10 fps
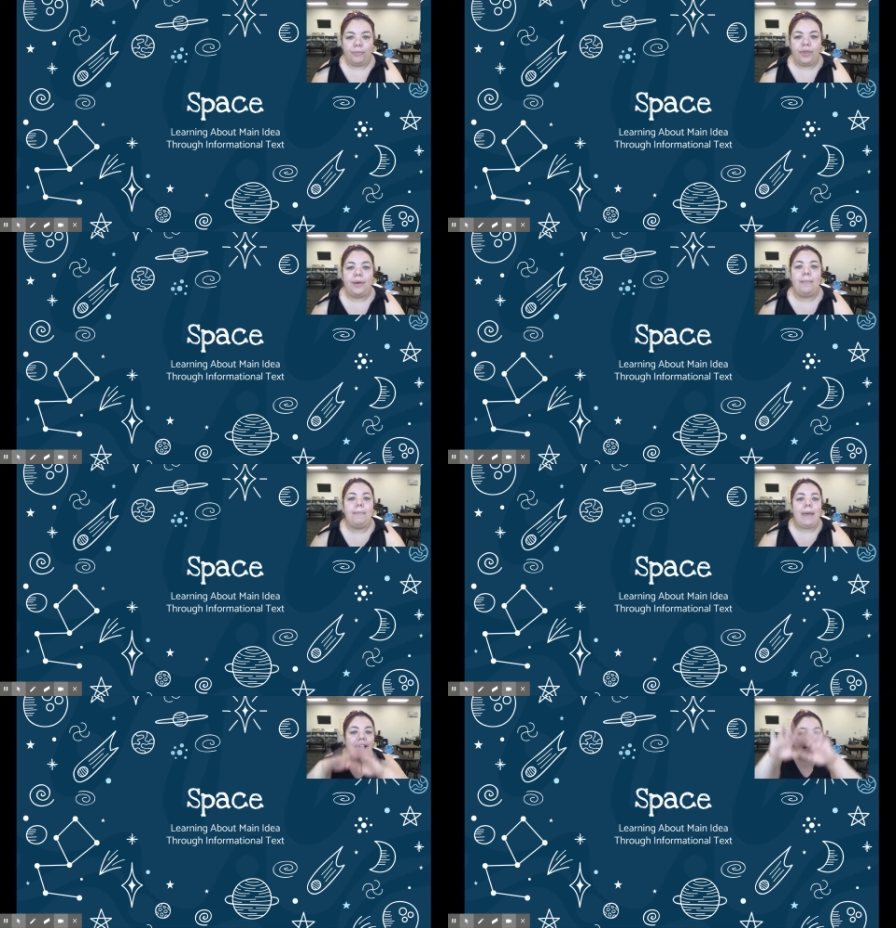the
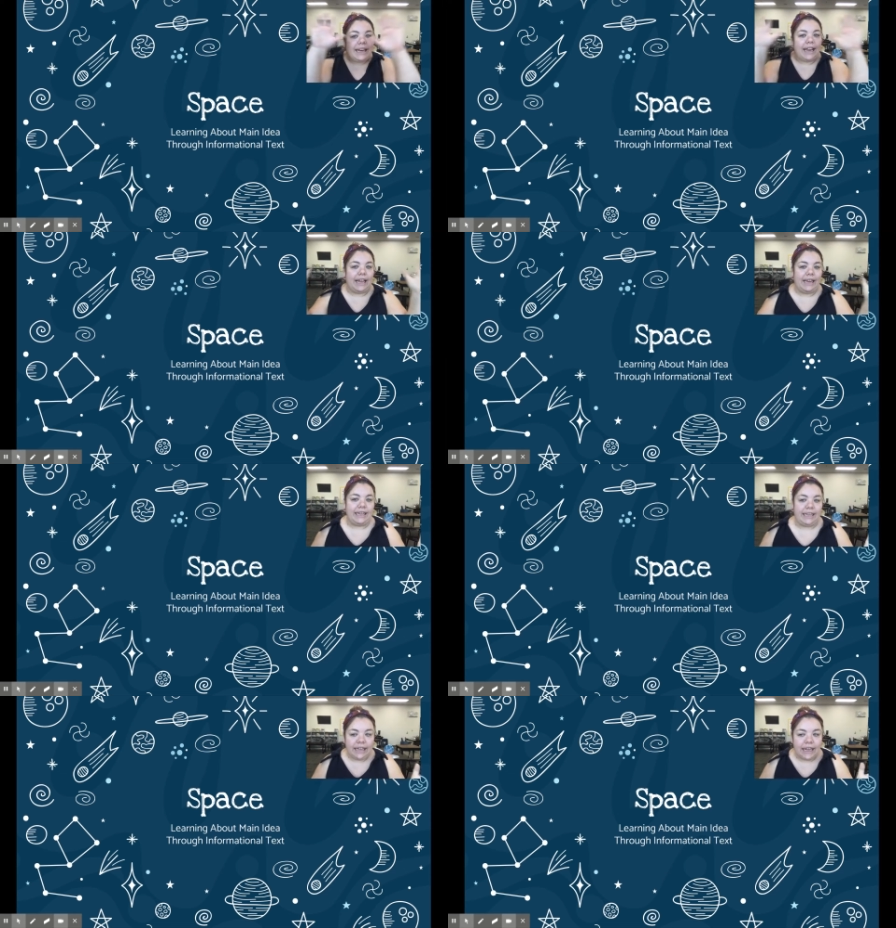main
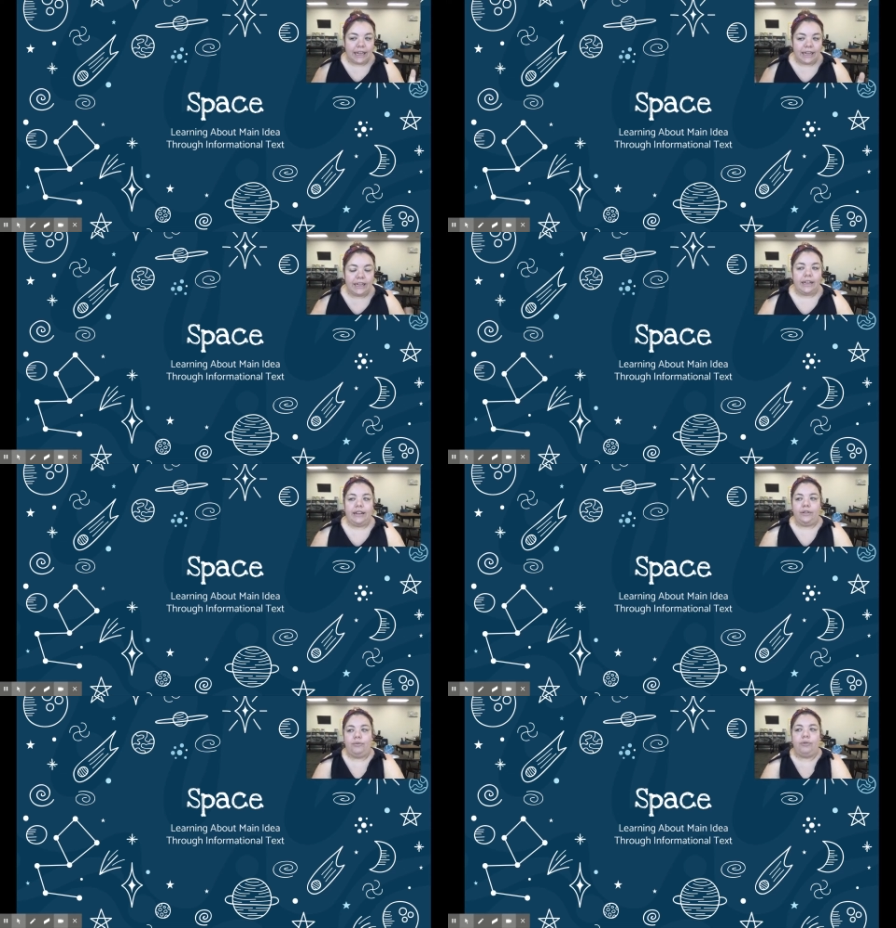idea
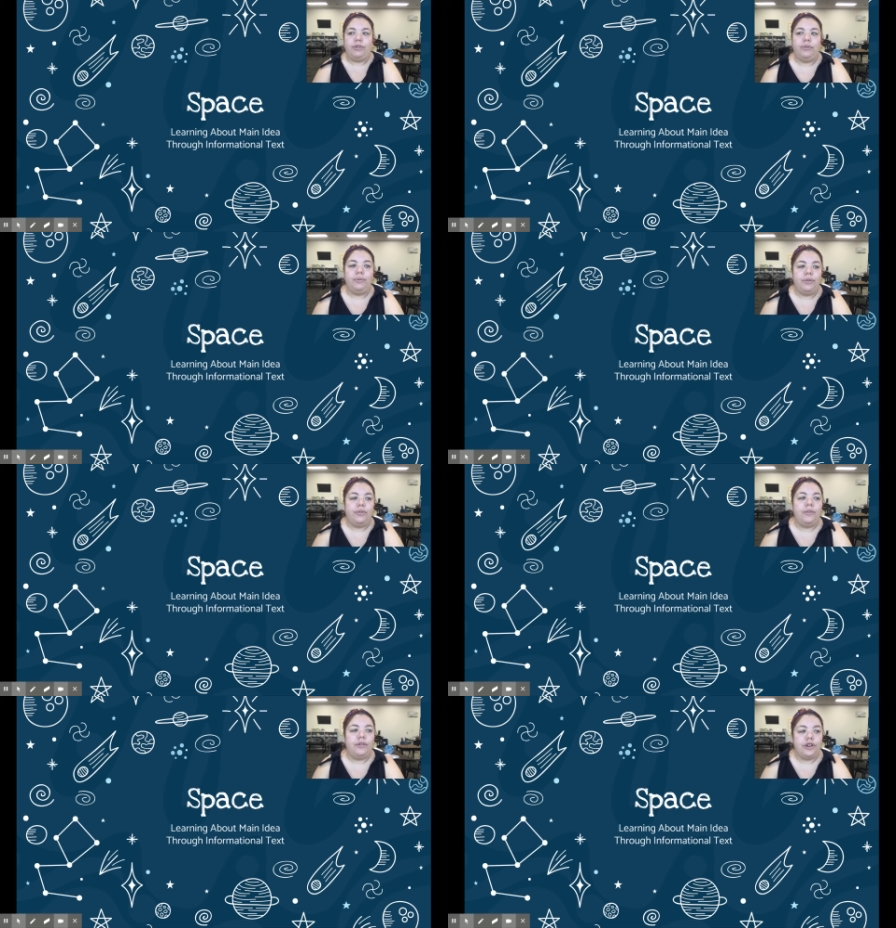through
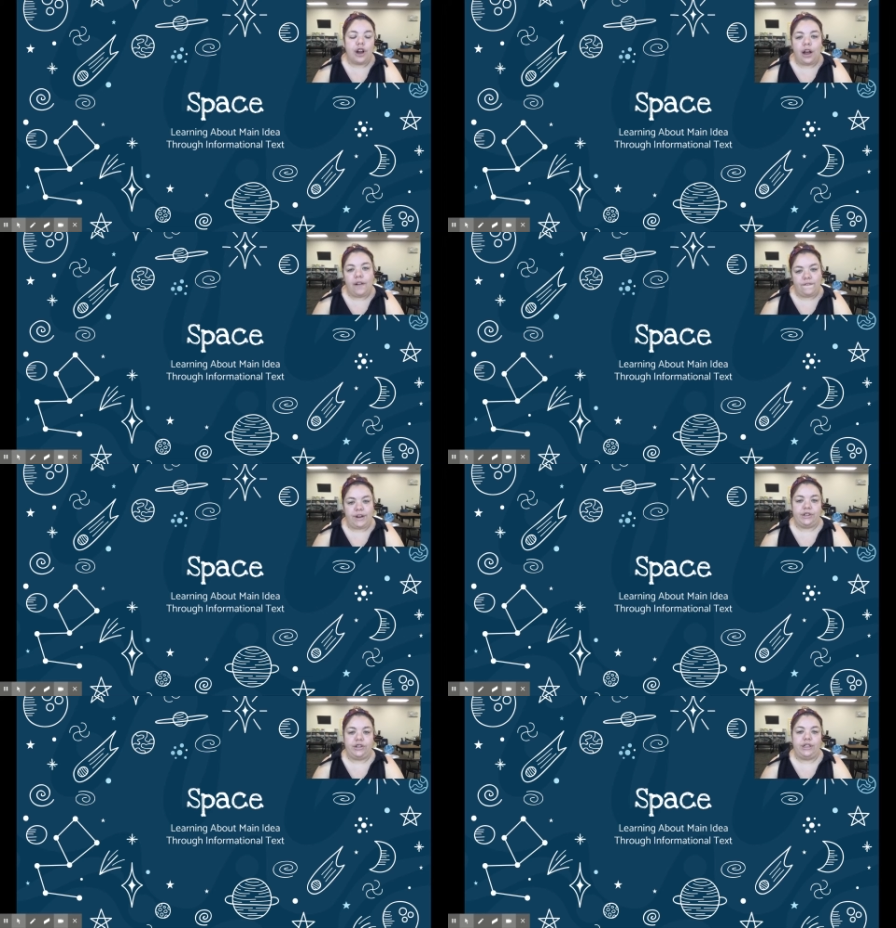
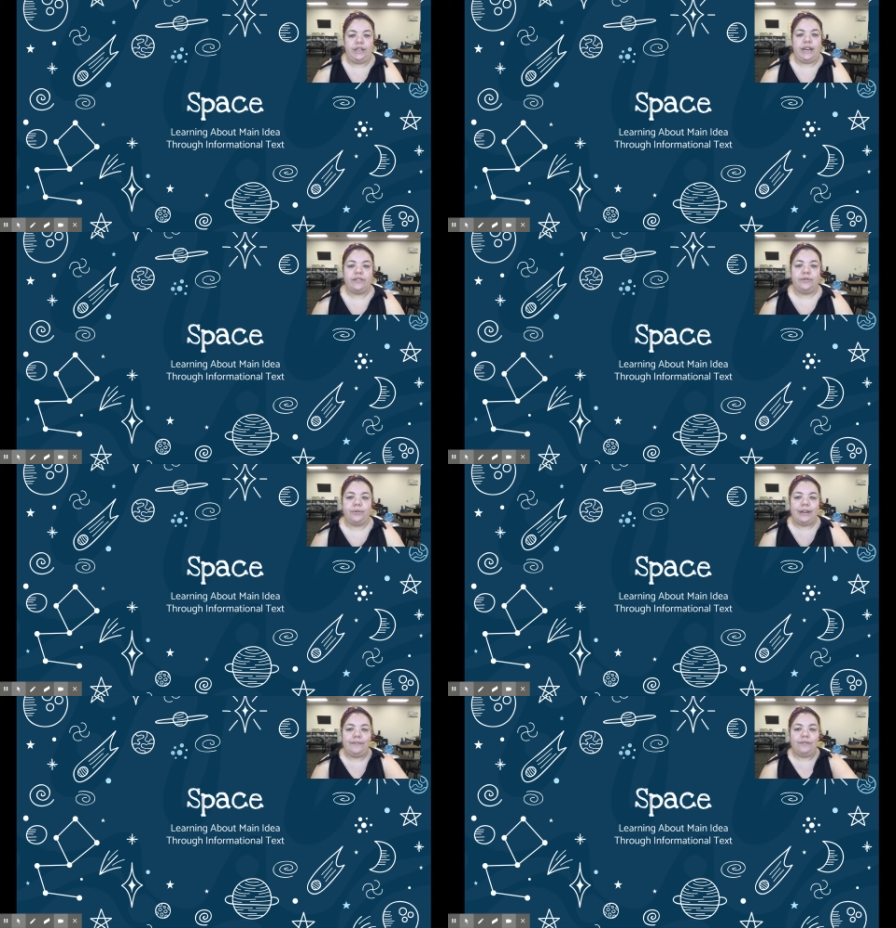nonfiction text,
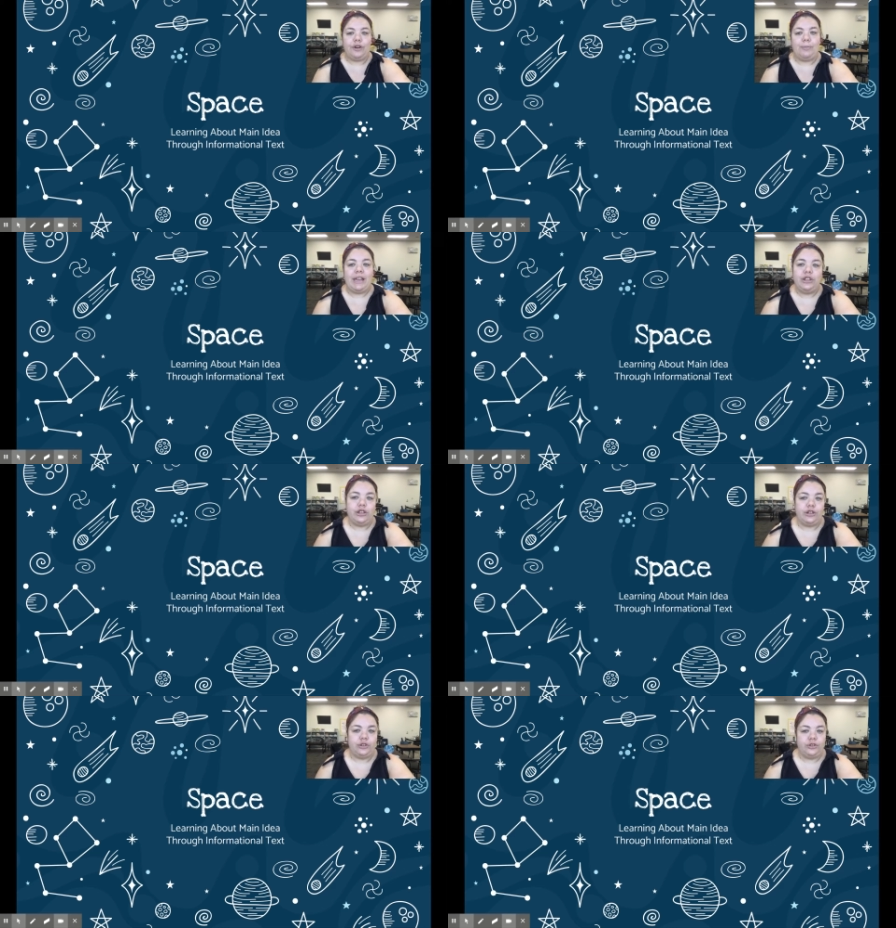through
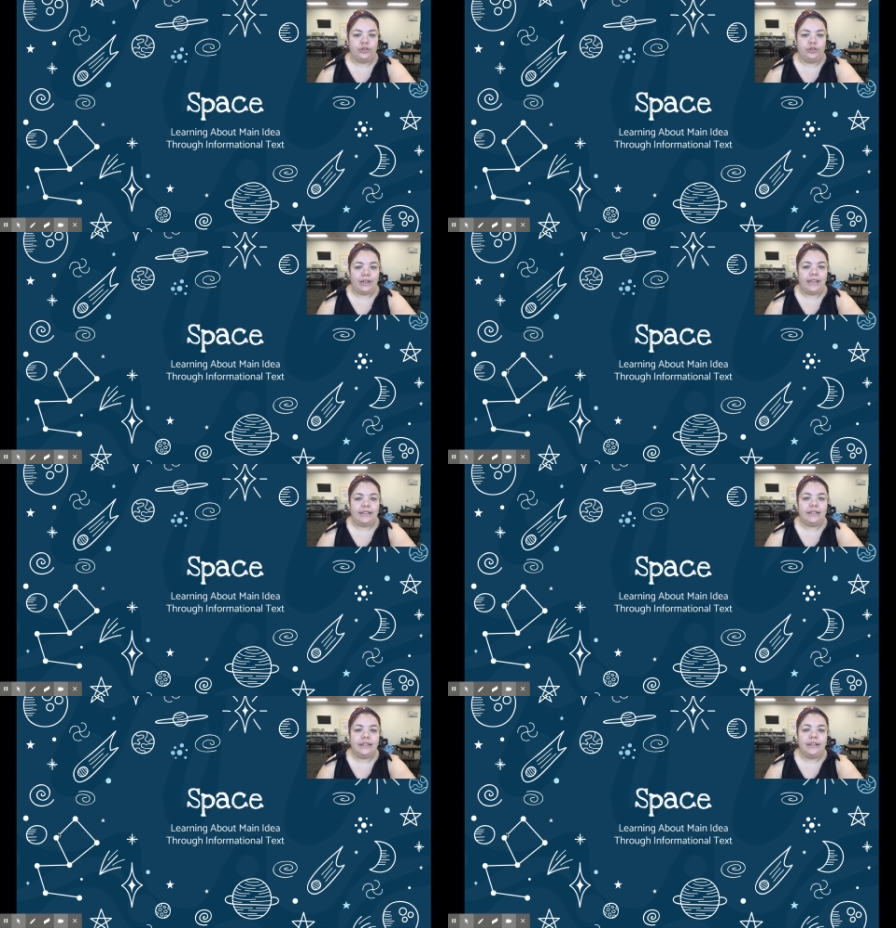informational stories.